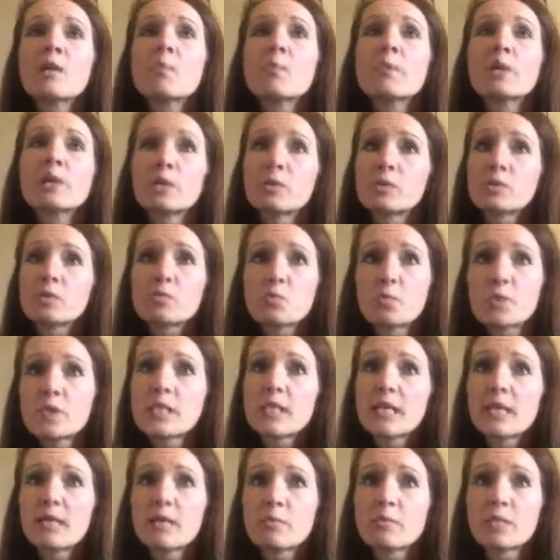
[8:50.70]
But there was one
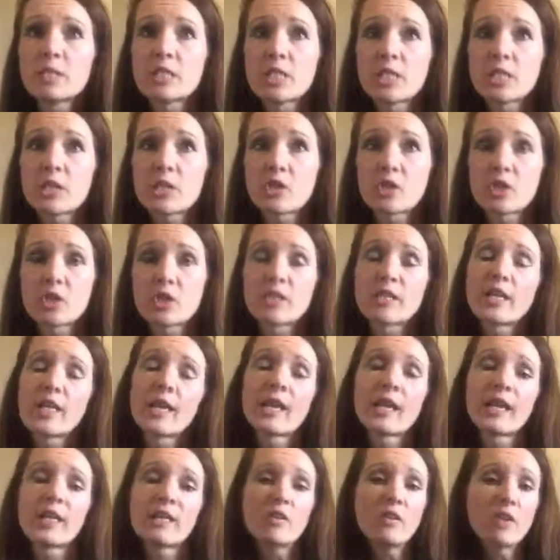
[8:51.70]
day in particular that
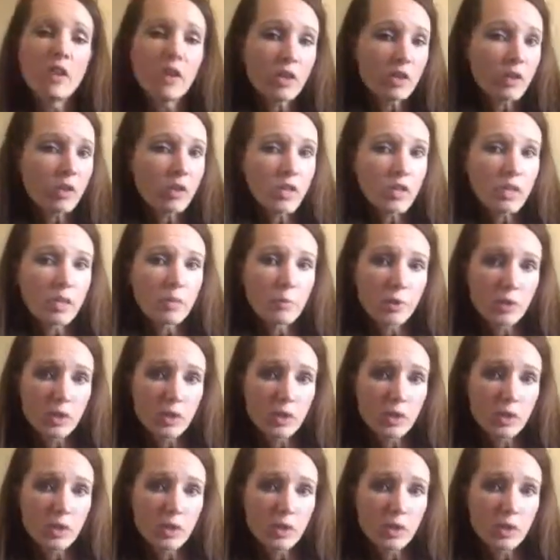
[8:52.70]
I had not gotten up